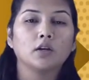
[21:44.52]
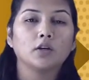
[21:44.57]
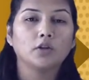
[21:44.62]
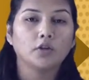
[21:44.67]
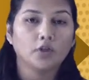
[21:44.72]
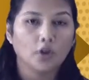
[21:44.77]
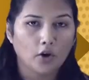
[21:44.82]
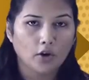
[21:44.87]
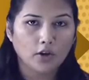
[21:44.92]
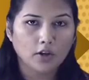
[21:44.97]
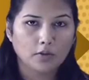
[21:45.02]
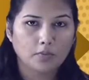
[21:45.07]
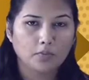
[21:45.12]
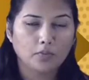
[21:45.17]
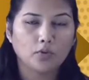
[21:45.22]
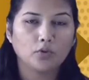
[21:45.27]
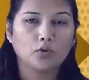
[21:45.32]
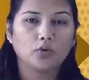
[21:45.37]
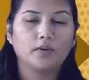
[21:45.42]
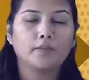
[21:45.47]
North
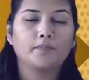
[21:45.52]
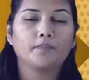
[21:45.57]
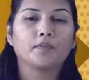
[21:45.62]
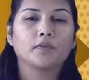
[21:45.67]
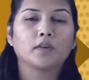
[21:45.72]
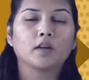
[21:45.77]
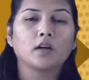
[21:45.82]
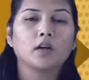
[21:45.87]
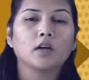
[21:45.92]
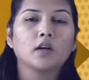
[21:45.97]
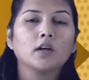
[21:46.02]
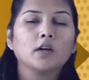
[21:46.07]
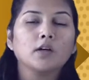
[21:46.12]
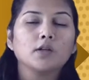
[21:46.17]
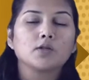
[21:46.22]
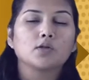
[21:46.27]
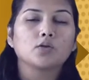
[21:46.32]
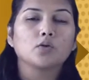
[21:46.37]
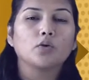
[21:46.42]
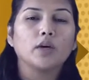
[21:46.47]
Pole.
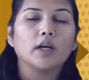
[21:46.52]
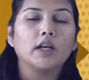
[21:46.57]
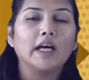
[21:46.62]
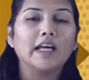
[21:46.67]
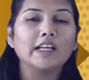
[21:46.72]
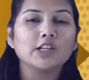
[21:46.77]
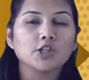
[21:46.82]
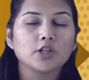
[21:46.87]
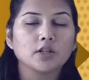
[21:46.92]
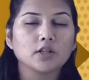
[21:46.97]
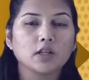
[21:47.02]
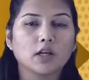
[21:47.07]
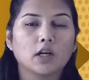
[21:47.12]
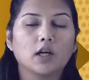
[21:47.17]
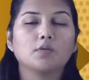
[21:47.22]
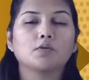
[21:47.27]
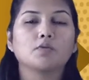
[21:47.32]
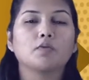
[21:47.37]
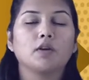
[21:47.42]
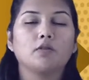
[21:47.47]
So in ancient
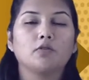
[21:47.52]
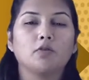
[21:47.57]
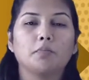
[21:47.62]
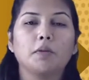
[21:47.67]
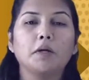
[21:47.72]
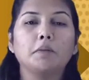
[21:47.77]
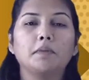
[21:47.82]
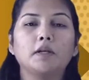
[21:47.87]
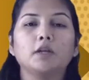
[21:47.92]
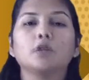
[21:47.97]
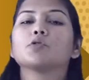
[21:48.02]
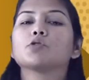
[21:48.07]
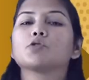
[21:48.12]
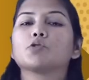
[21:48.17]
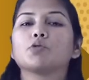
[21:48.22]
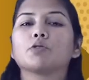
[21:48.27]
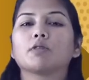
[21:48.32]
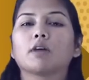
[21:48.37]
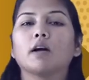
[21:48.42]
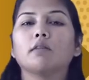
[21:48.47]
times, whenever people used to
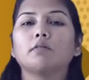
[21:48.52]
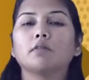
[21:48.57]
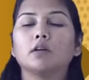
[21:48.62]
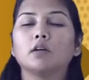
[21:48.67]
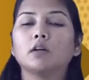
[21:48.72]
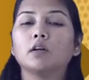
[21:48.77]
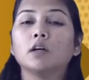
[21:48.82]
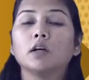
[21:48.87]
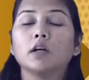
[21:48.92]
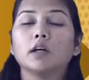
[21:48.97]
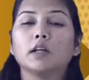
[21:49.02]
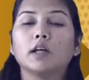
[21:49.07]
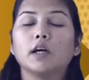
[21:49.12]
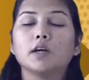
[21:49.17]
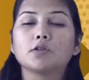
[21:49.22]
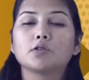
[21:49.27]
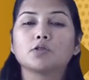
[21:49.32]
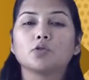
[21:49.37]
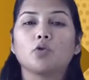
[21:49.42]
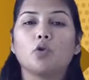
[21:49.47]
travel, they
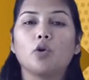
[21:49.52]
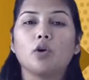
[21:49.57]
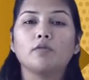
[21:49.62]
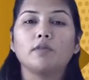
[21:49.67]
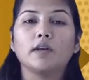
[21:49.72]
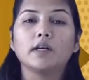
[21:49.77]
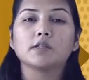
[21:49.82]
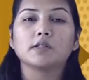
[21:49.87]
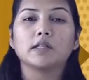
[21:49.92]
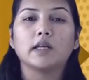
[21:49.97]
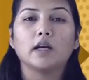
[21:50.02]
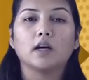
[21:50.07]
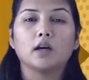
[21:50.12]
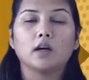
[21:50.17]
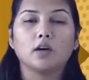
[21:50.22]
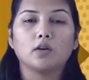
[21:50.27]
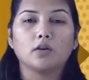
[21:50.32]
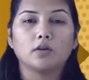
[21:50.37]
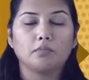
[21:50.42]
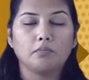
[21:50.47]
used to always
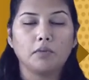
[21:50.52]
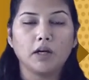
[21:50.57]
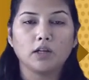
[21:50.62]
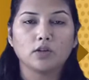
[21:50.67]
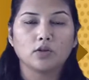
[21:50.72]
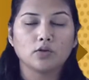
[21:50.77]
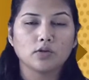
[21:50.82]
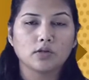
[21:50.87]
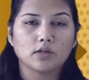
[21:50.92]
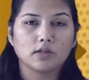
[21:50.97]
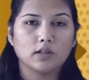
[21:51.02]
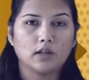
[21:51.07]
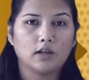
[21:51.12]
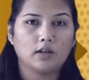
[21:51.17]
make those